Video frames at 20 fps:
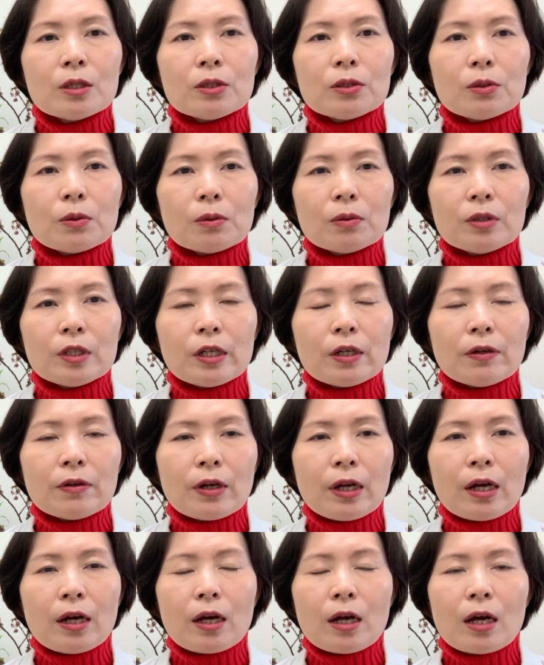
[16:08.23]
So
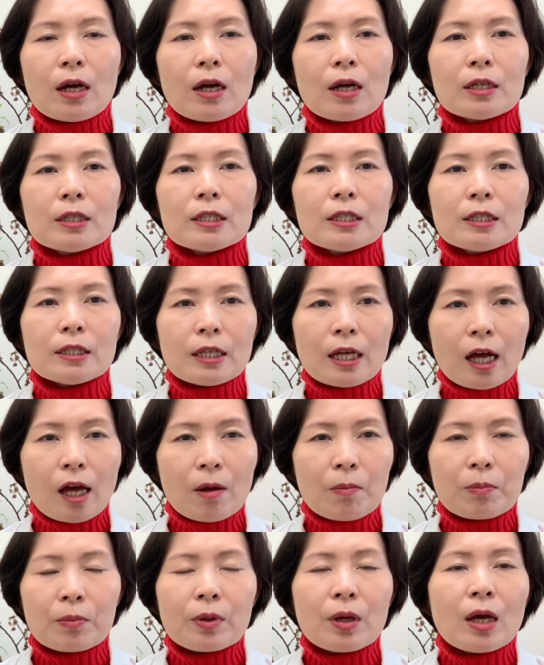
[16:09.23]
there are
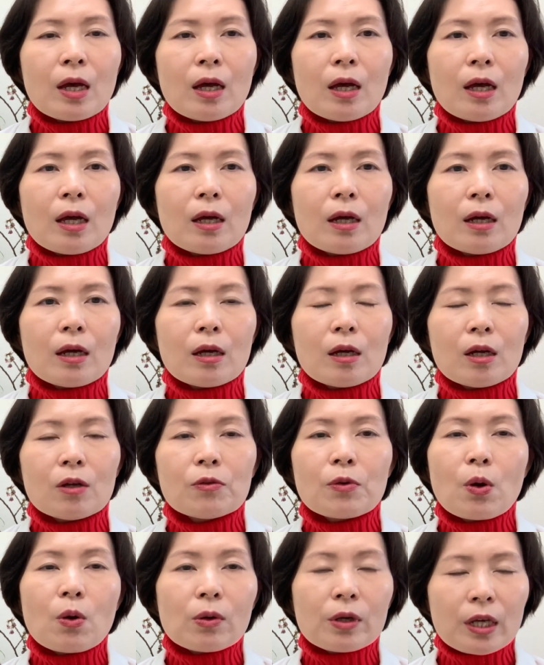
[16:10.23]
some
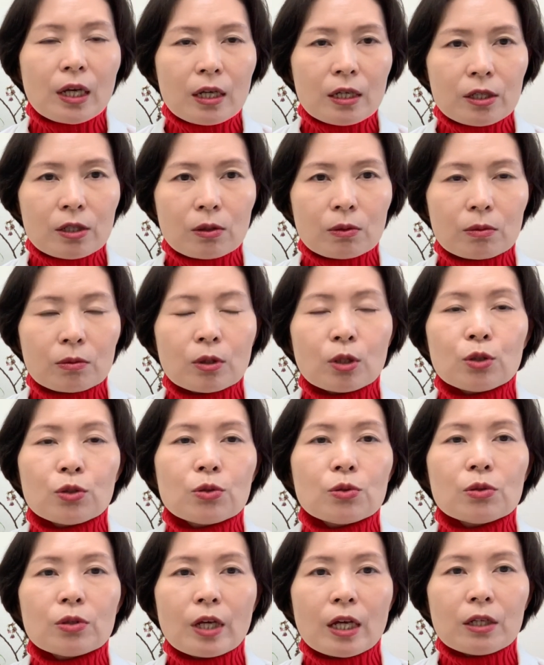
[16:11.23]
locations
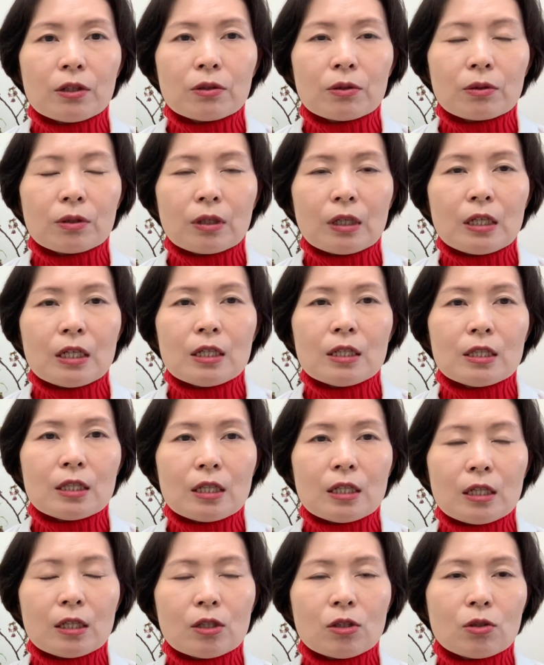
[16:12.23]
to get
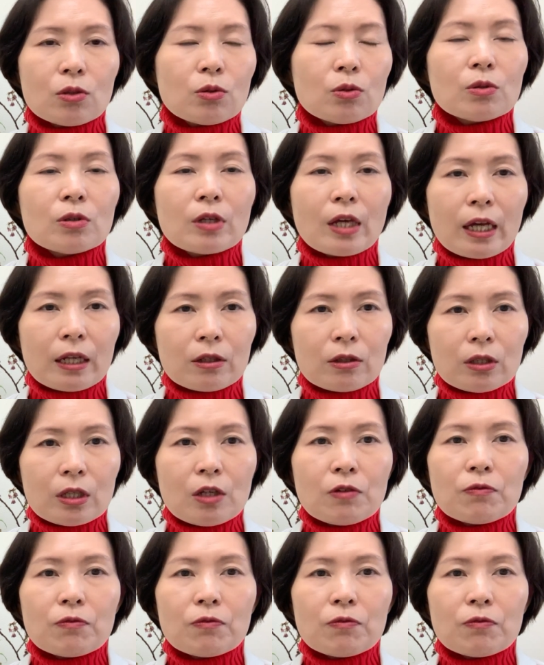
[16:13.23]
easy to get